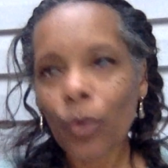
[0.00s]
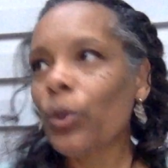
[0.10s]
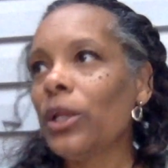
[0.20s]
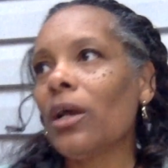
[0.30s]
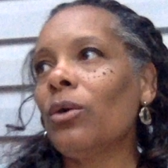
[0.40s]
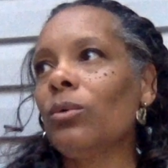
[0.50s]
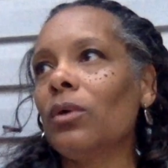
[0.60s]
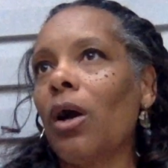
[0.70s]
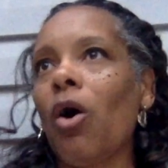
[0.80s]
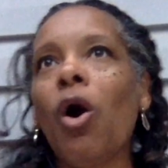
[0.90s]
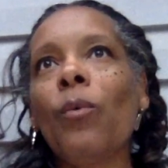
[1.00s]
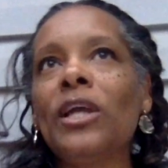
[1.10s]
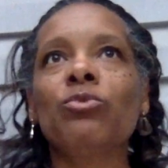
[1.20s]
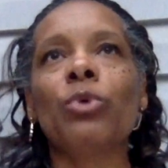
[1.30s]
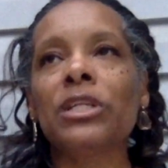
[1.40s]
We don't
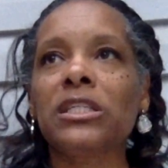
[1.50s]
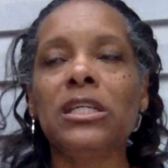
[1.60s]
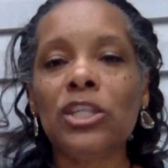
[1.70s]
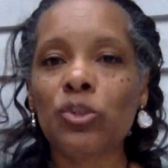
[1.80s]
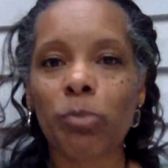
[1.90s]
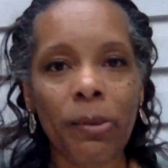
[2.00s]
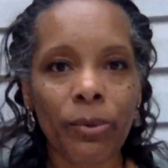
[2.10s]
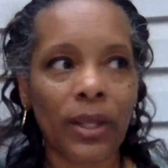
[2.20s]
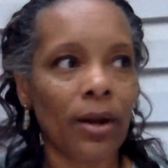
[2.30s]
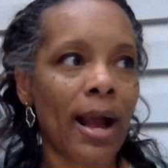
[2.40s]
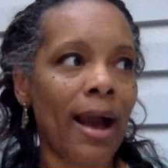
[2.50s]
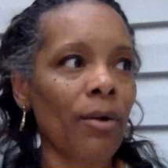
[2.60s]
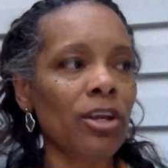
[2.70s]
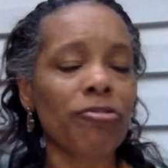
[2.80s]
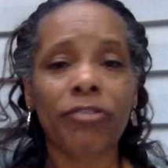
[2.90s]
always want to see these people that are
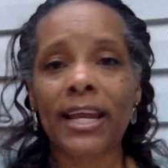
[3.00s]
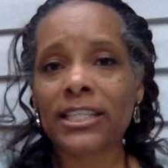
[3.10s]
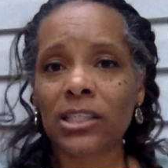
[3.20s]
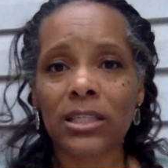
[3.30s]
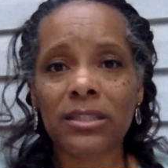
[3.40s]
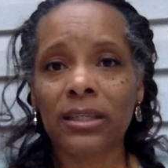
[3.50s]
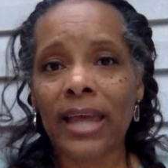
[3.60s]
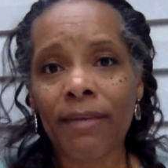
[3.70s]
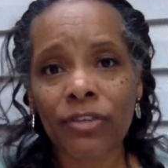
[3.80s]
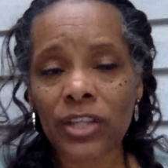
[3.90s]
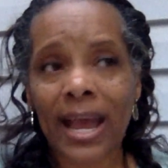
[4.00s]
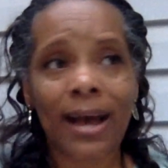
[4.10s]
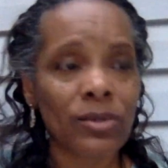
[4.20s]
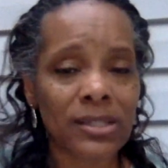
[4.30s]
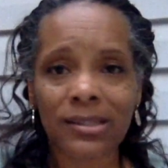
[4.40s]
out here flashing these lavish
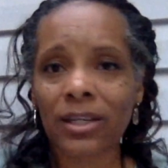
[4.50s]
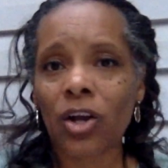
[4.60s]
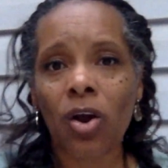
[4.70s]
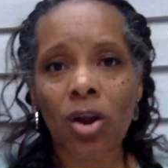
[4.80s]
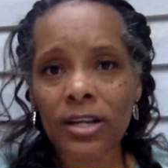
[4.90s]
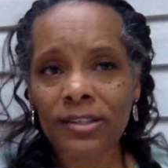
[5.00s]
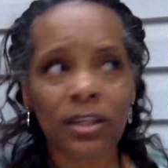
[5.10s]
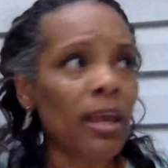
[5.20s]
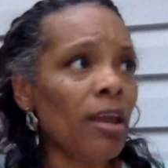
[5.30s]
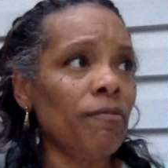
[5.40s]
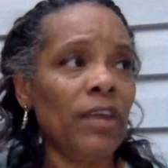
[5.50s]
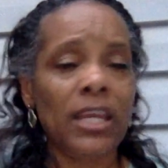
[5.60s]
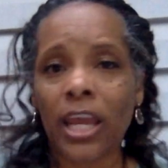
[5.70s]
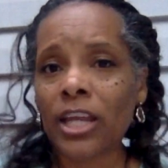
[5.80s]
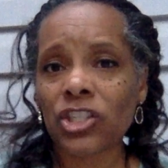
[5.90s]
houses and cars and
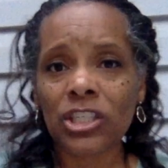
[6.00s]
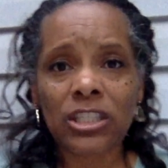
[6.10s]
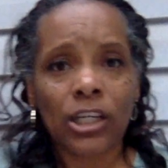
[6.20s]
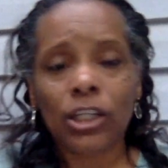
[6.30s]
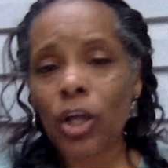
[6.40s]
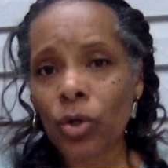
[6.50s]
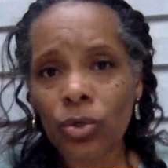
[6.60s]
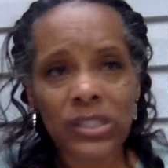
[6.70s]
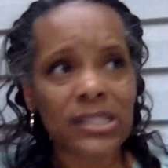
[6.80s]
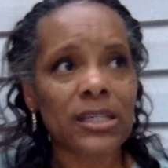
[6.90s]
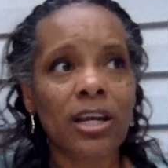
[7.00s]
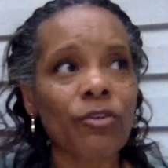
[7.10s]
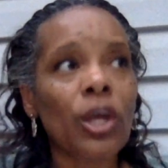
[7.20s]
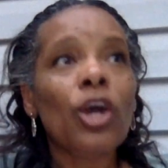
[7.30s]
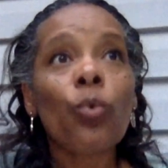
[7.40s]
vacations and clothes and
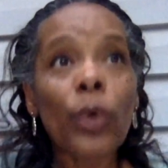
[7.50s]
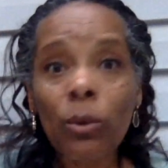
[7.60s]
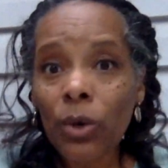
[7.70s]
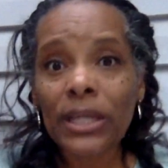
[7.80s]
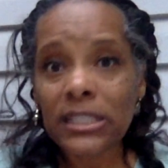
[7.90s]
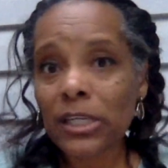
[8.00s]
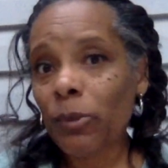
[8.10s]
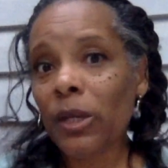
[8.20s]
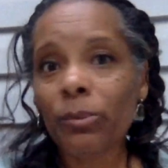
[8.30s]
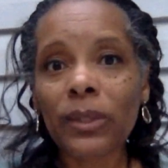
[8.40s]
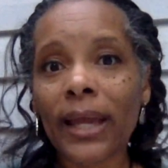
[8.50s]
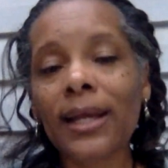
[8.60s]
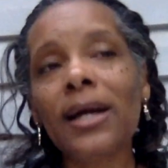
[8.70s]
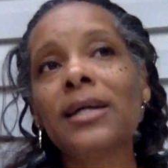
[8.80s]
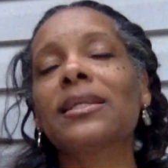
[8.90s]
stuff. We want to see people
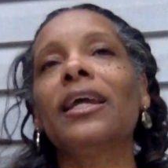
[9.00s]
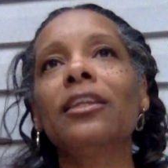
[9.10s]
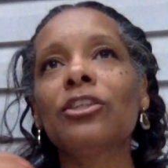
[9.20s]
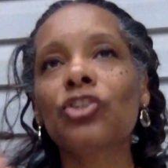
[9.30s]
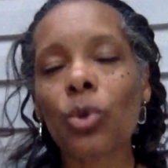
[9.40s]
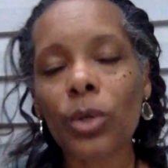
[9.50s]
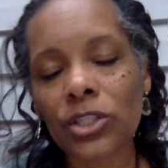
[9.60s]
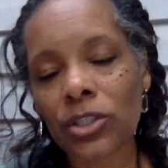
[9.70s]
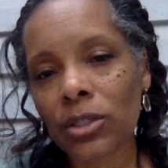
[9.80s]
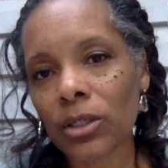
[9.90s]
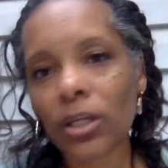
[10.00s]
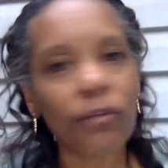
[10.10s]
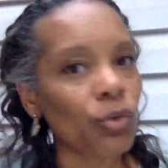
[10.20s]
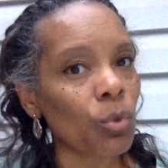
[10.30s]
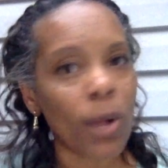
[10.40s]
like us. And Latoija,
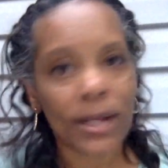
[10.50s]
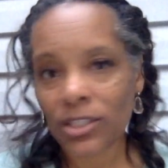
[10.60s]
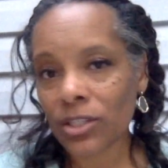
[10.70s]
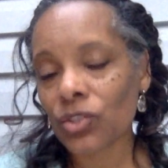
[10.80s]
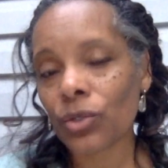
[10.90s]
if you're watching this,